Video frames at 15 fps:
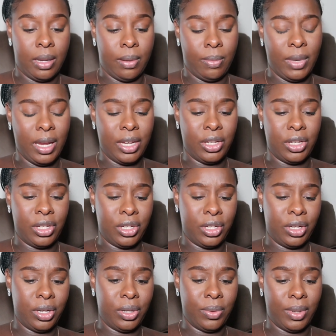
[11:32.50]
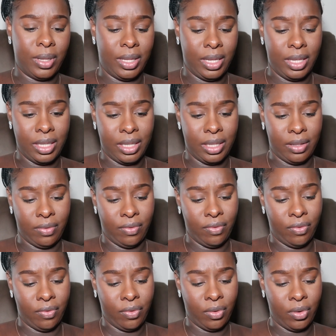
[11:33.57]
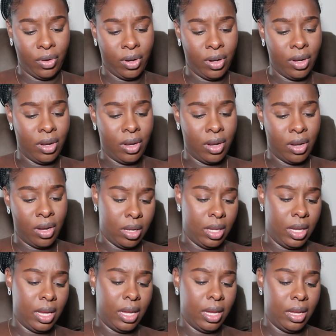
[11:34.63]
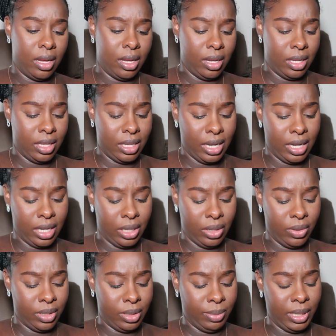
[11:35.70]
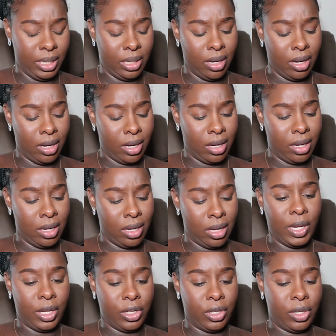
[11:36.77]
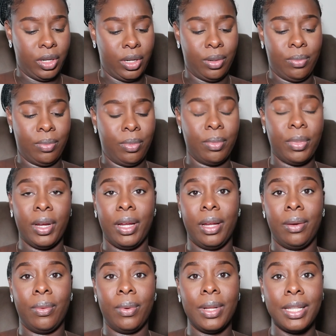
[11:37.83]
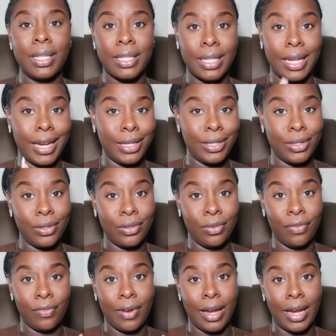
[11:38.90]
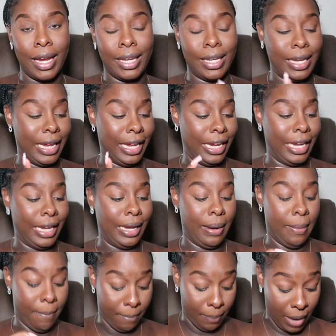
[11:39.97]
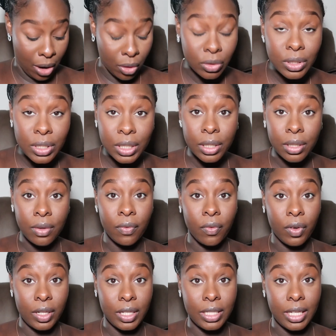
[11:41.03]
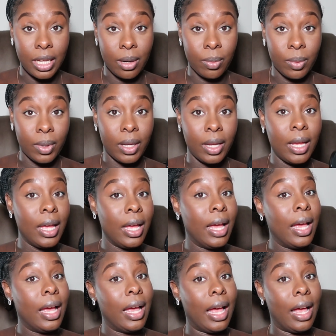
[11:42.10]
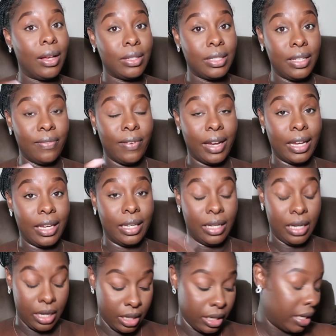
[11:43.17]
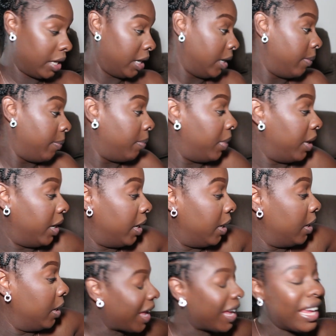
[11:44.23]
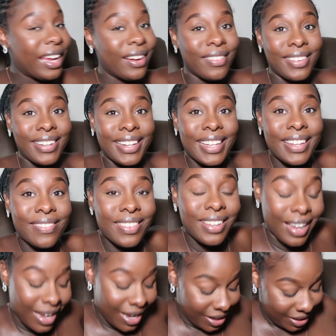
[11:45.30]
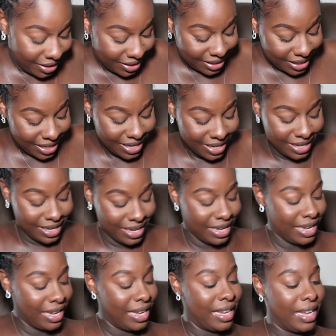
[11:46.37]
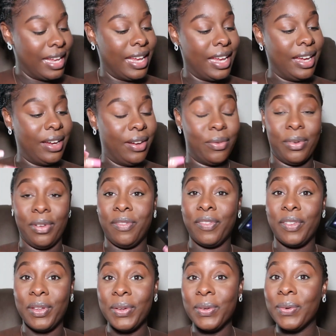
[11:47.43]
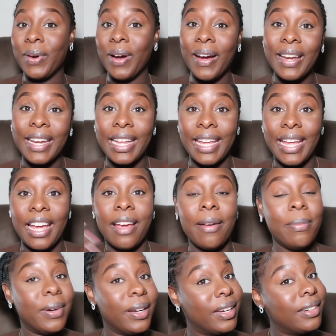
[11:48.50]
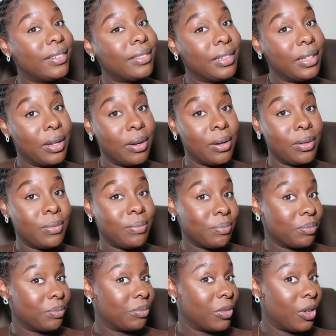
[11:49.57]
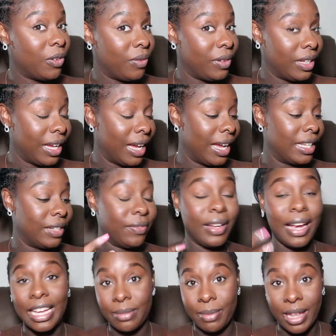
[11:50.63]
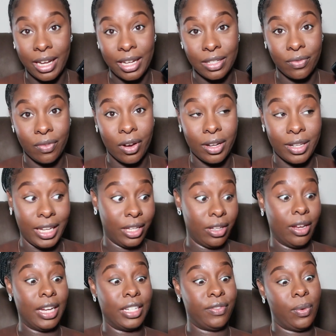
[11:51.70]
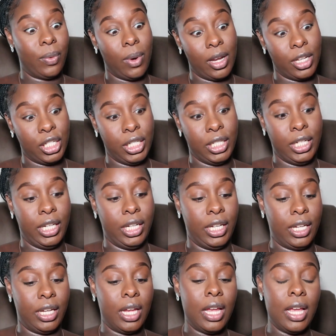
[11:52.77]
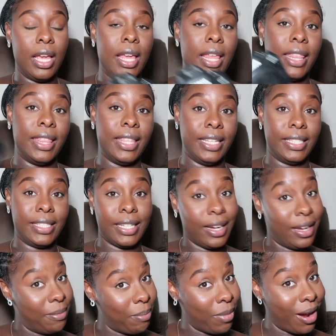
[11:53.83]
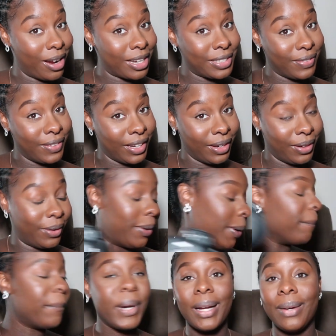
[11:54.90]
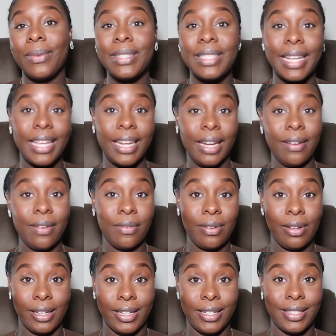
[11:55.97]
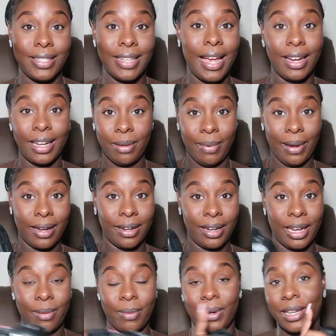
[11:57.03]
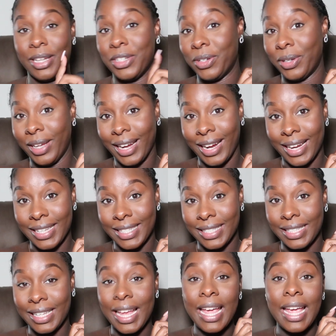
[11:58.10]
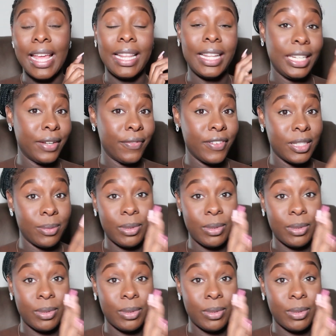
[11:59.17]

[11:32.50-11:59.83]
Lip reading: not sure what this is for. Yeah, it's like a USB dock. Not sure, but once I do find a mount for this camera, I'll see if I can hook it up. But can't really give you guys a review on it yet, but you know, hopefully guys, if you guys made it this far, thank you guys for watching this unbox video. But once I get a lens, I'll get back on camera and show you guys the difference